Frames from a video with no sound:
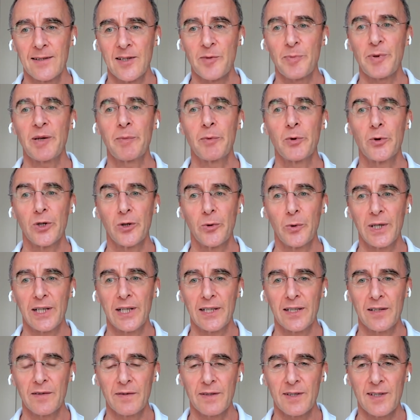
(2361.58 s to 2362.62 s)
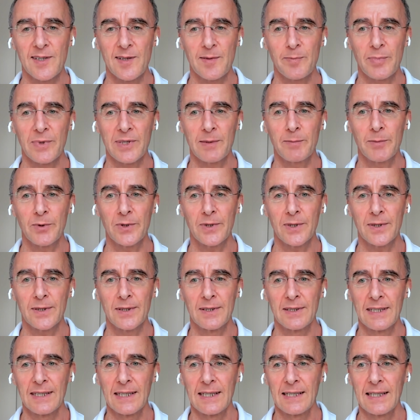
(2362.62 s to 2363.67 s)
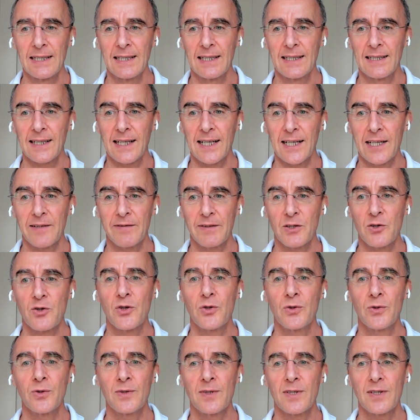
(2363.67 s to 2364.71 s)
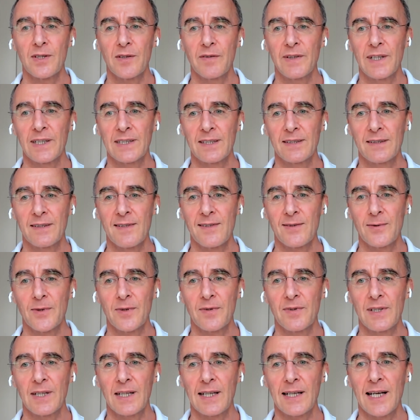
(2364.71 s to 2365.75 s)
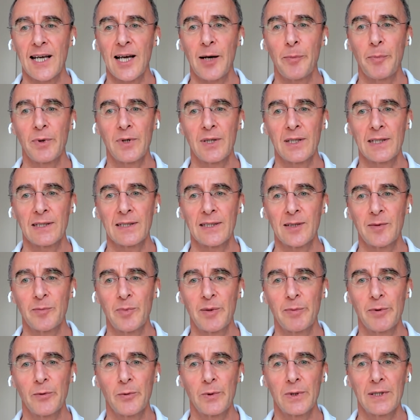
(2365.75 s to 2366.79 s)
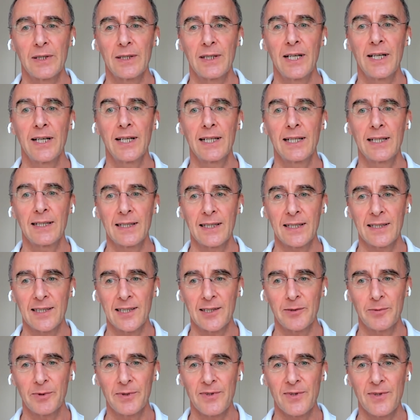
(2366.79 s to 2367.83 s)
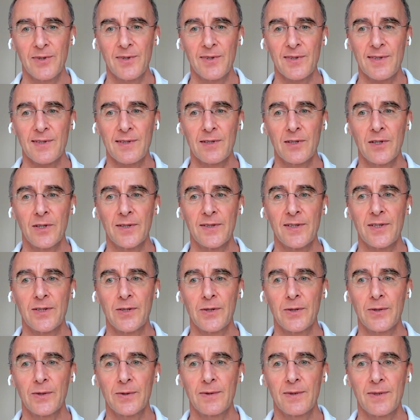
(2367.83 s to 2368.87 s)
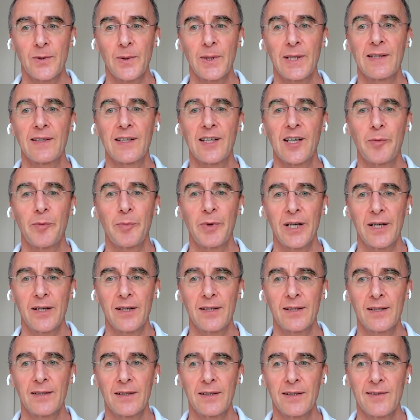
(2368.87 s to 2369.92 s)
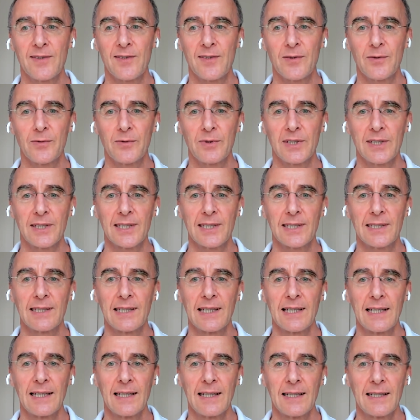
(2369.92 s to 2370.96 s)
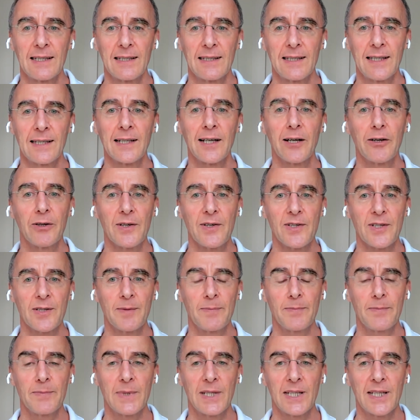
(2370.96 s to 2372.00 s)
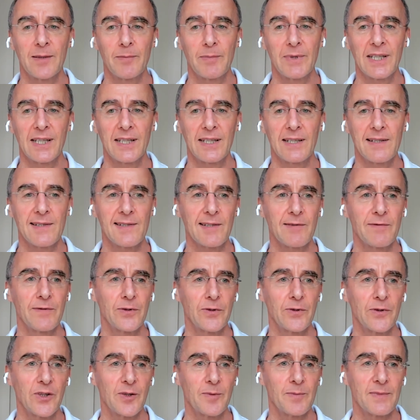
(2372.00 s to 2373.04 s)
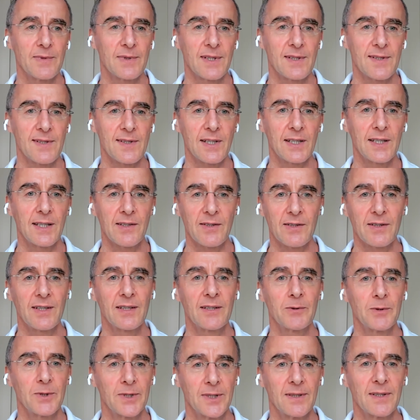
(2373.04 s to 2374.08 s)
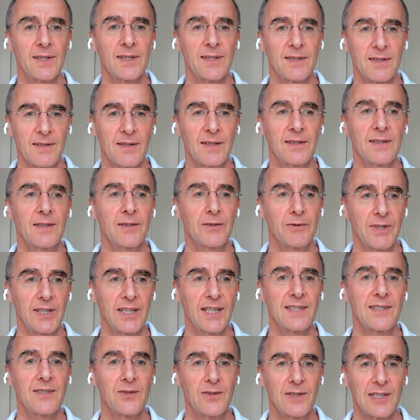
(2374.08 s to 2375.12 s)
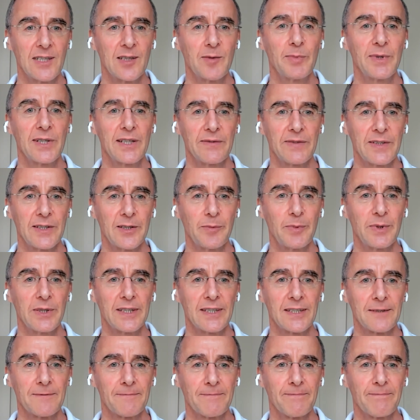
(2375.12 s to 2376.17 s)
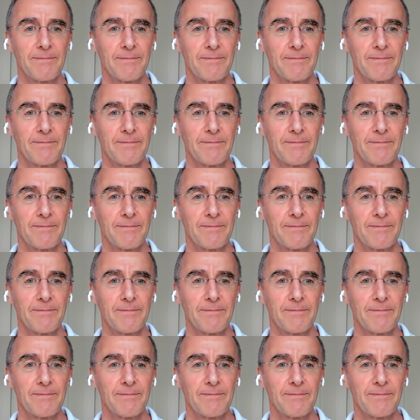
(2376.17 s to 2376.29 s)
just be more aware of this, be more kind of attuned to the fact that this sort of thing can happen and that people will hide it and they will choose not to do anything about it unless you really encourage them and make it easy for them to say, actually, you know what, you're right, I do need a bit of help here.